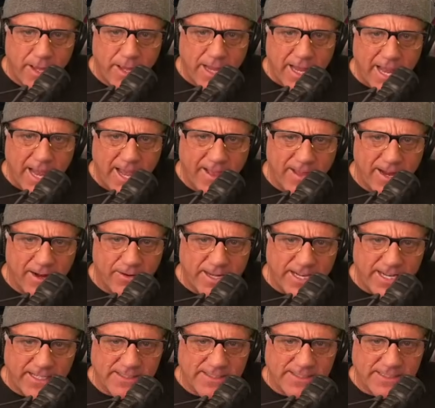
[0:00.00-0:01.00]
And there it
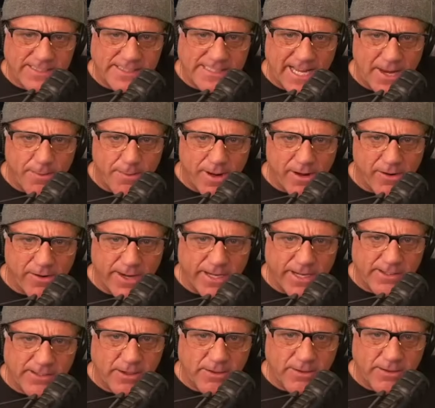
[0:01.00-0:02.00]
is. The same
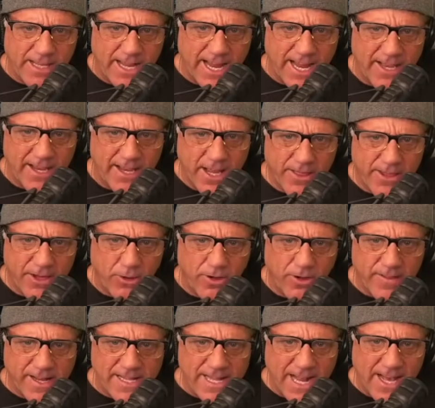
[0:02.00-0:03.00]
areas are lit. The only
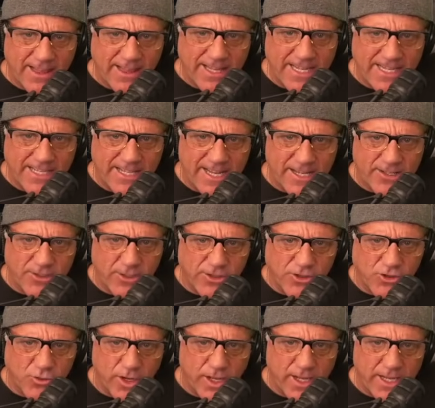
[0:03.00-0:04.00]
thing not lit is
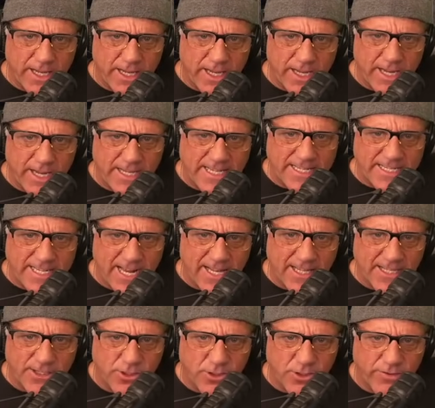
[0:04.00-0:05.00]
Australia and these
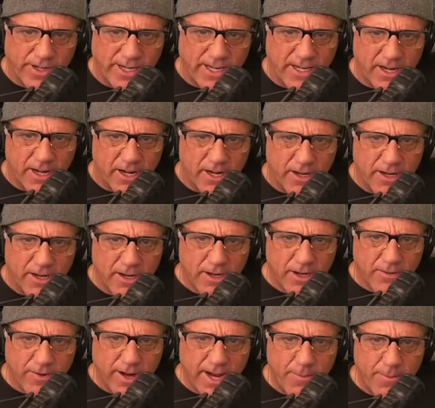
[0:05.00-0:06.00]
islands over here,
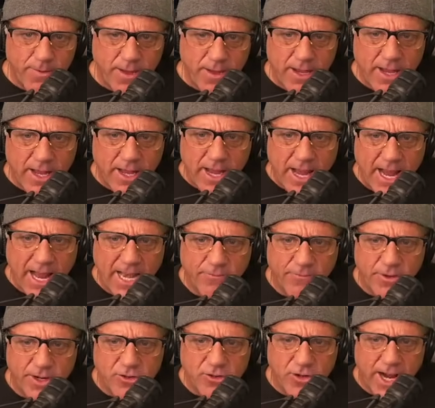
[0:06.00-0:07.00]
right? And if
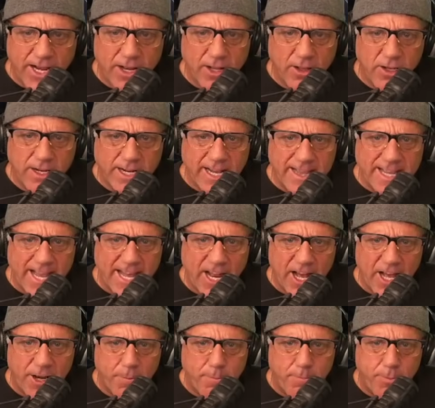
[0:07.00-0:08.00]
we try to look at that
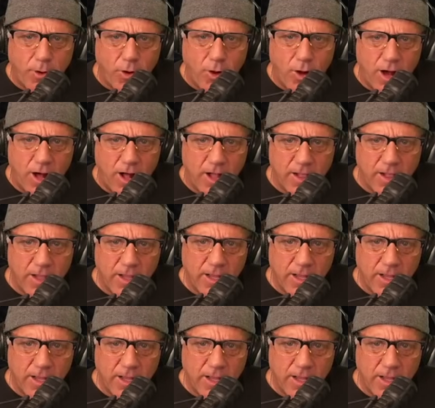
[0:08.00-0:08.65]
on a ball,